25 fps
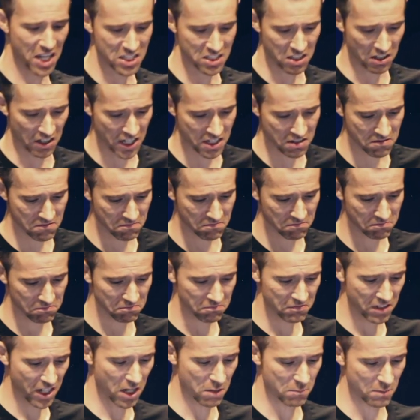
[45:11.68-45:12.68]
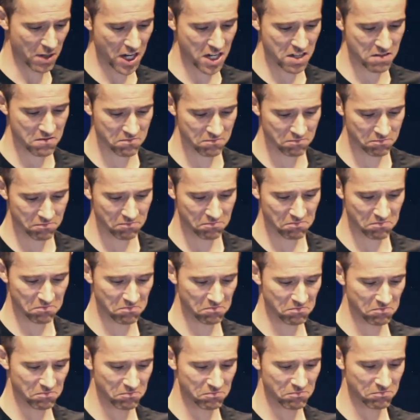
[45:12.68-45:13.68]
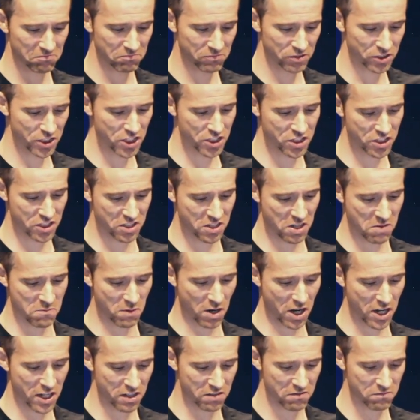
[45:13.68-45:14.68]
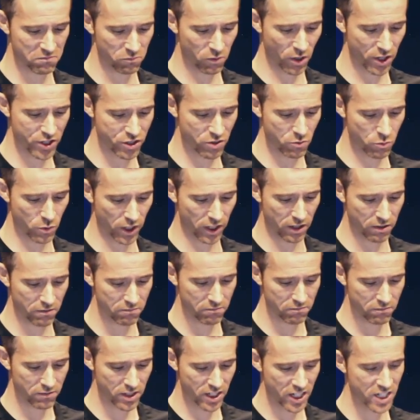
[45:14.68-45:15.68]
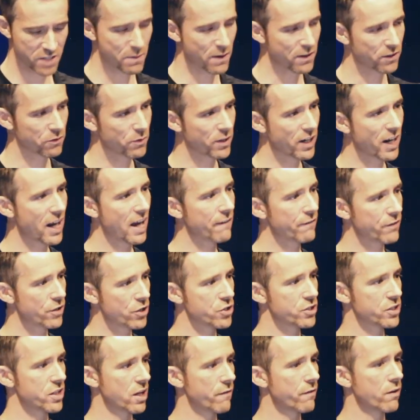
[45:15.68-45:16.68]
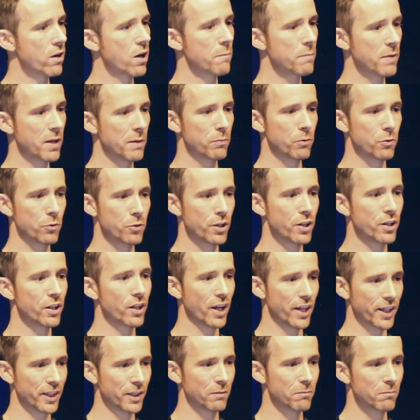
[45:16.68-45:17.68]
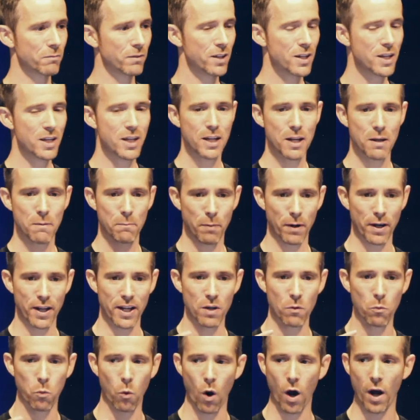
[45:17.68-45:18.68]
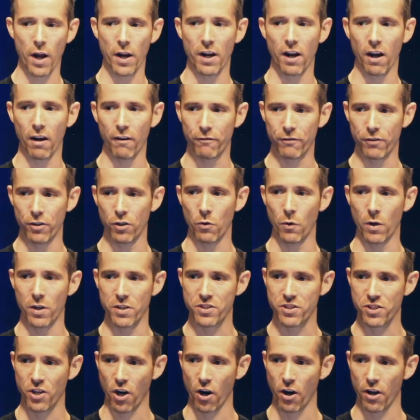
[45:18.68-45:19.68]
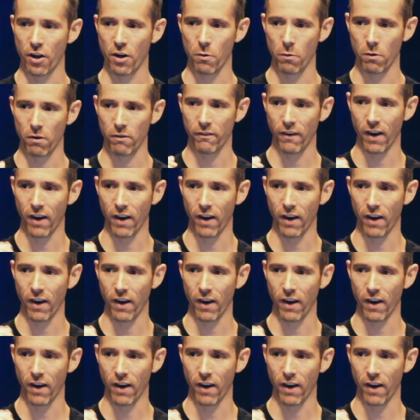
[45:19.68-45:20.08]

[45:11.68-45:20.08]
That's all right. I don't mind. Jesus didn't mind it. Why should we? He spent 3.5 years loving on people who didn't like him. But he won a few and started a